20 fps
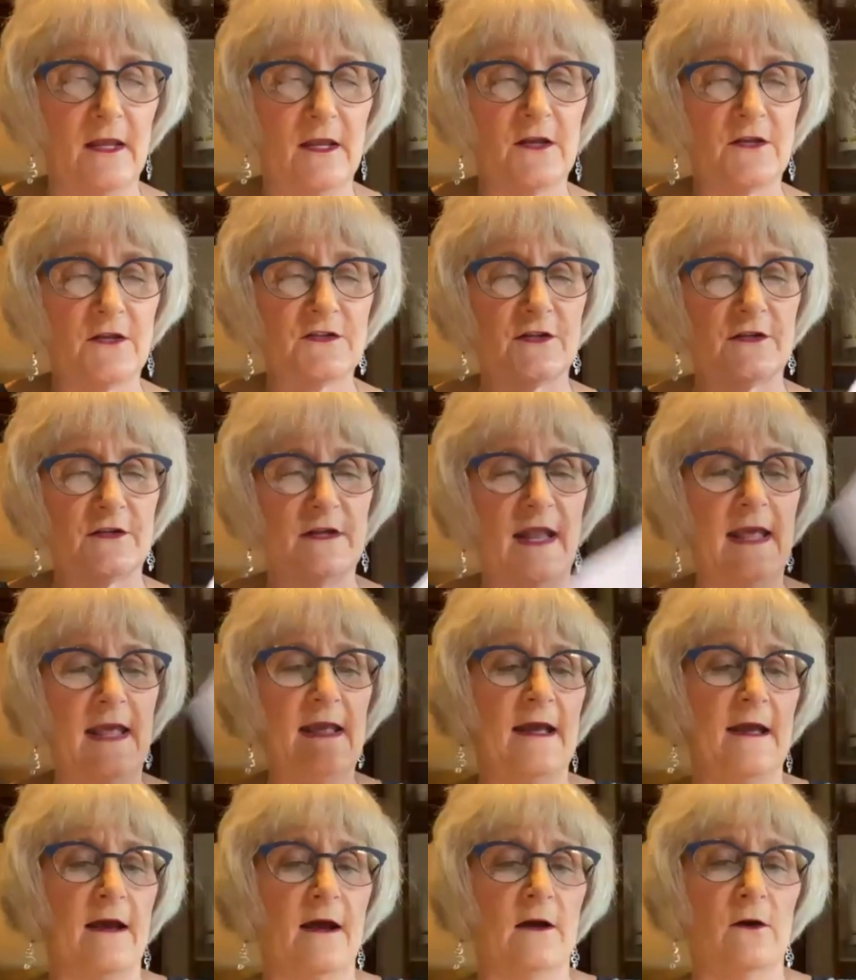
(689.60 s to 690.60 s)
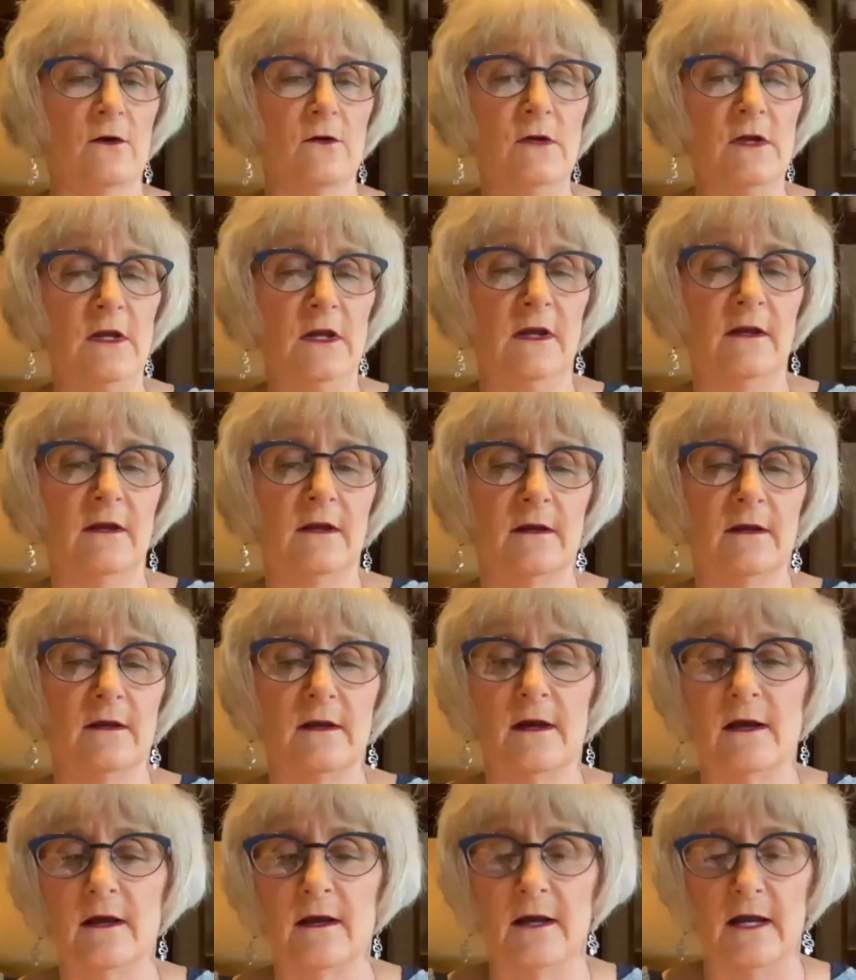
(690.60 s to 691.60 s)
So now
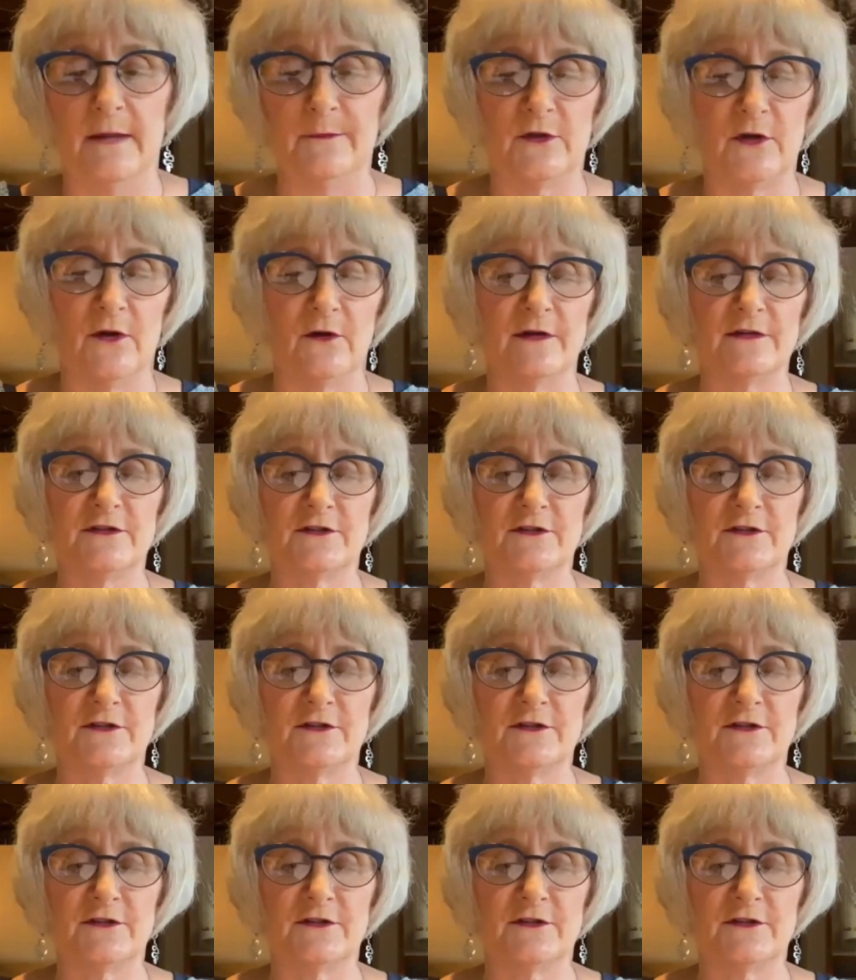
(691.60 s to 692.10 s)
I'm going